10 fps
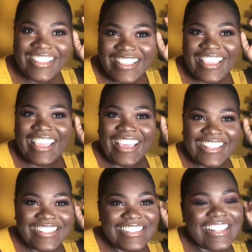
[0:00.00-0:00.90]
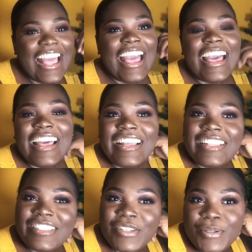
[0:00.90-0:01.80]
Yes.
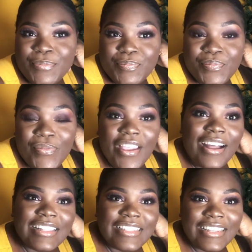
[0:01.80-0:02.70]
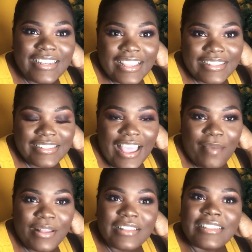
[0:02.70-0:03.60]
So until next
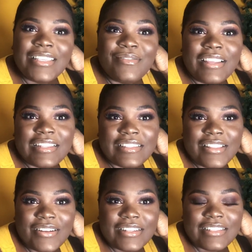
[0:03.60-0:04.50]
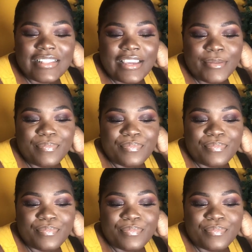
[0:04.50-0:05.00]
time, I'll see you next Thursday.